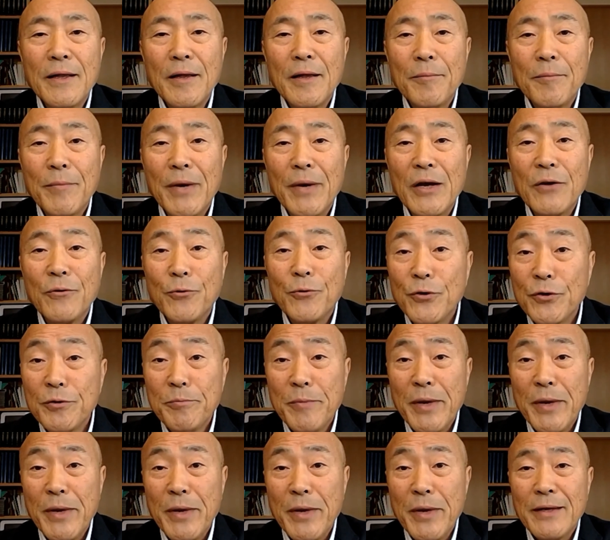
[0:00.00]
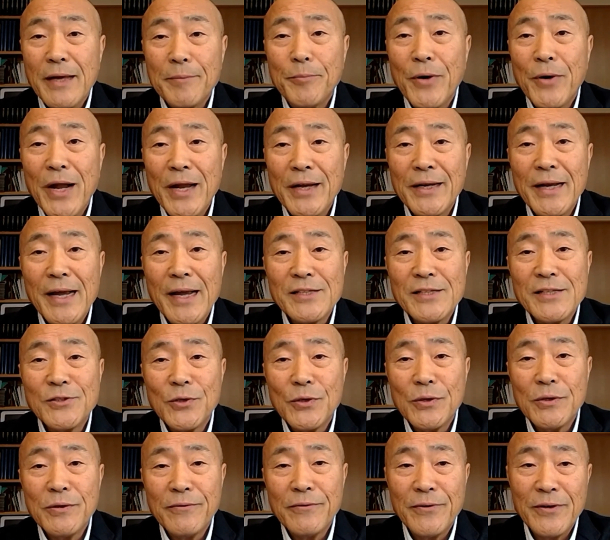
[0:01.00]
My roommate at Brandeis
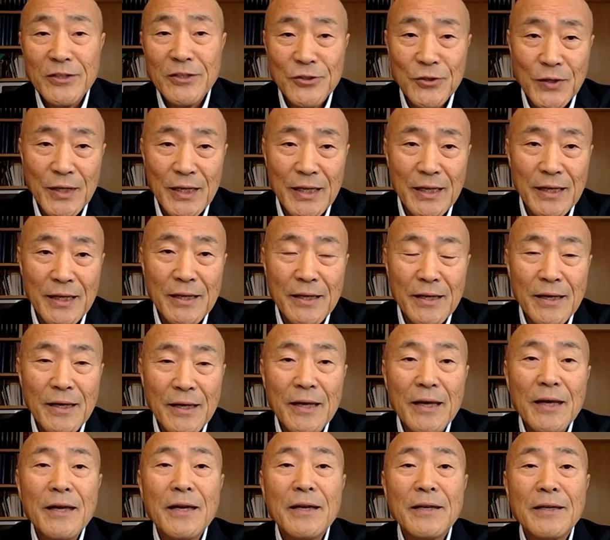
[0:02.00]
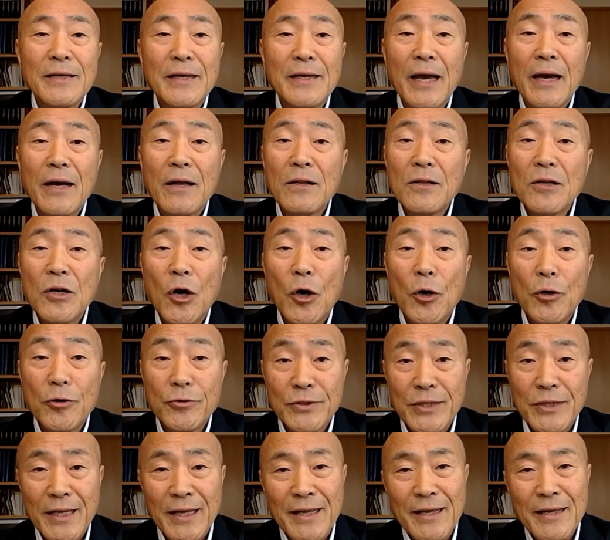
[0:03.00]
University, Gail
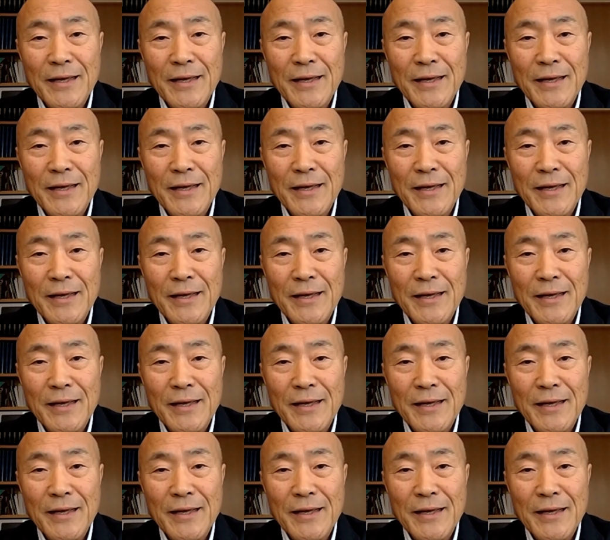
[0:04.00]
Horde,